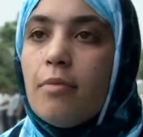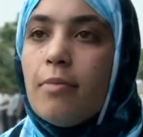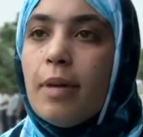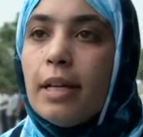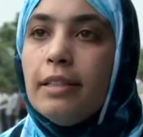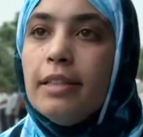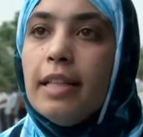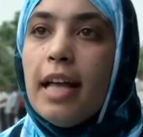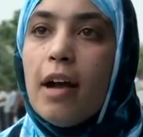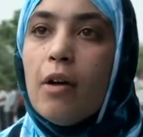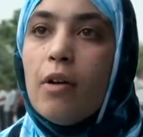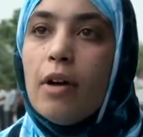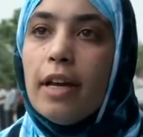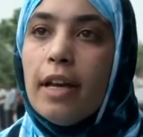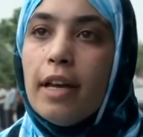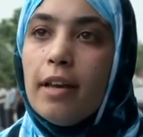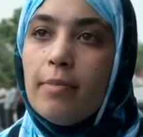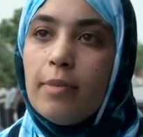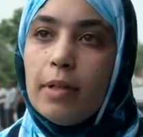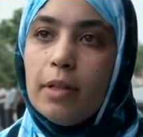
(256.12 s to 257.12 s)
But now
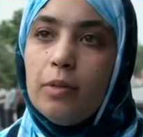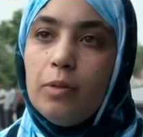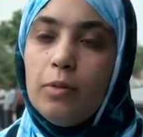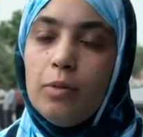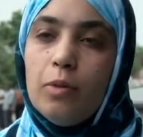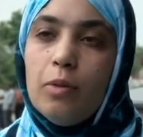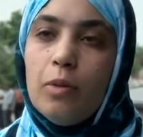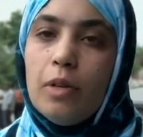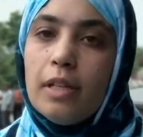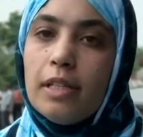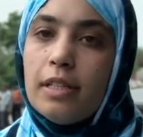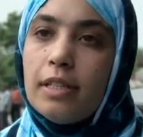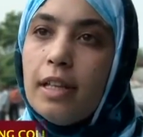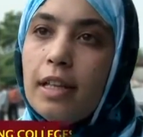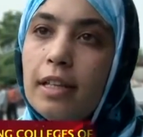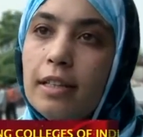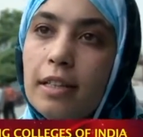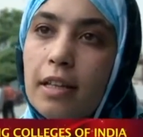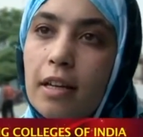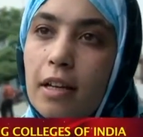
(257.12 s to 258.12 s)
I able to
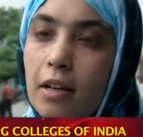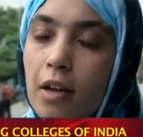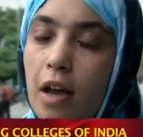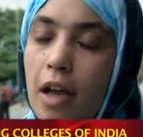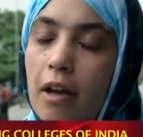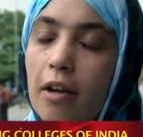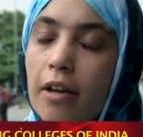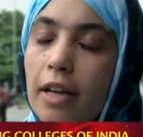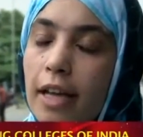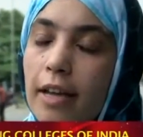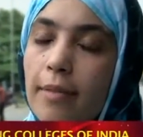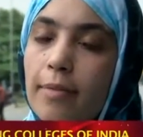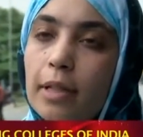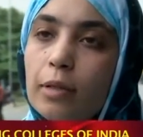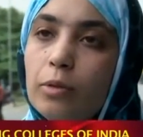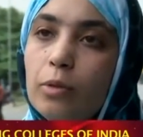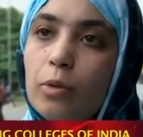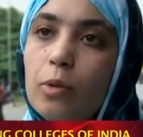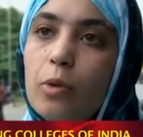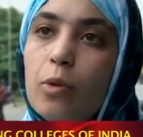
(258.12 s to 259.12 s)
study, I
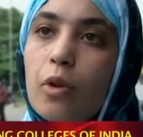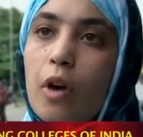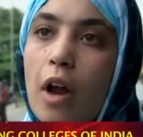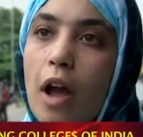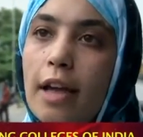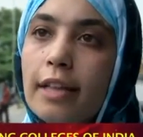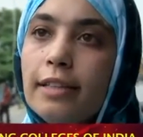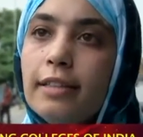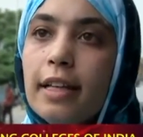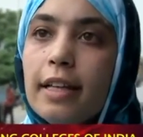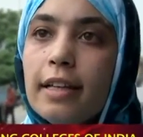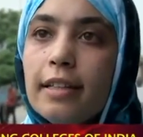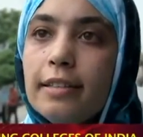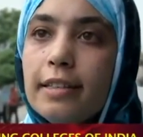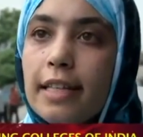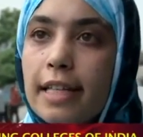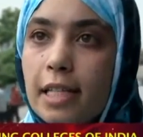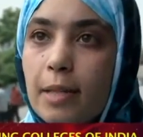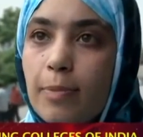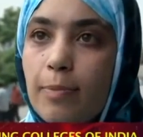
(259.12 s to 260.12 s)
able to write
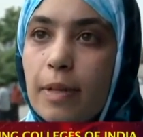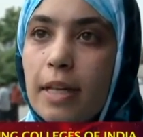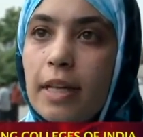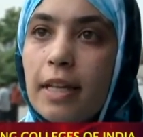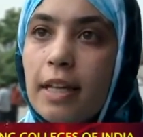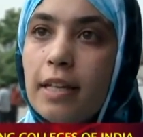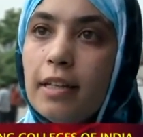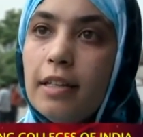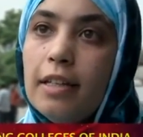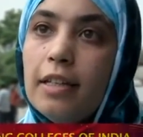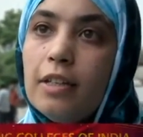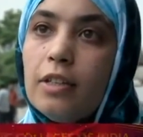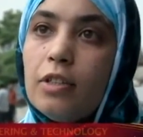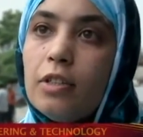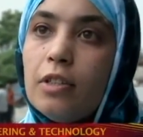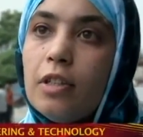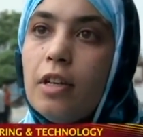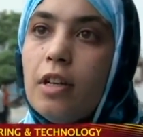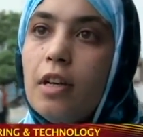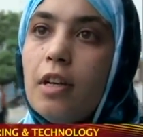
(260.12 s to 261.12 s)
and speak
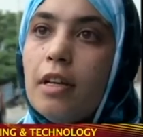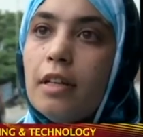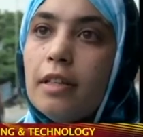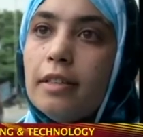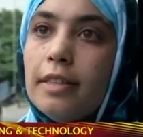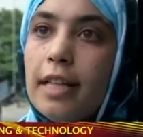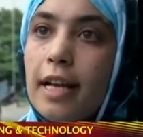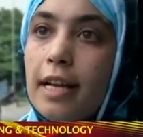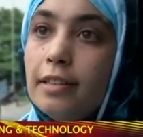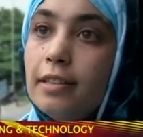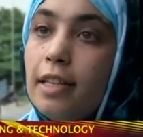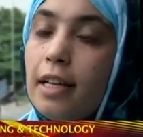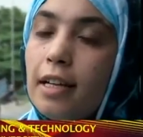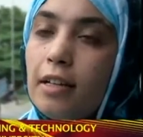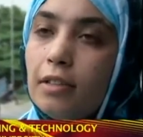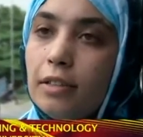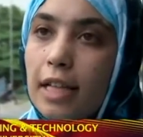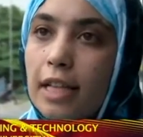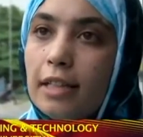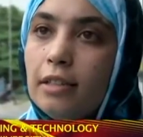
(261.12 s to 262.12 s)
English than
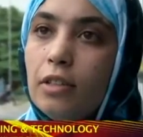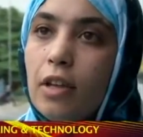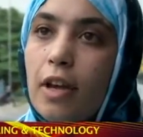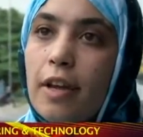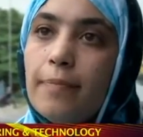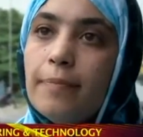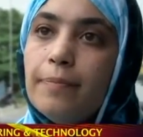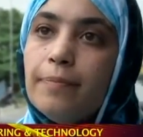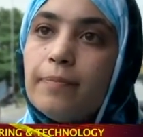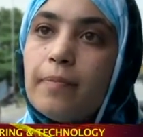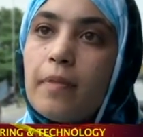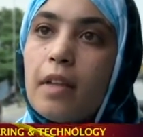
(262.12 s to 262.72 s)
on that time.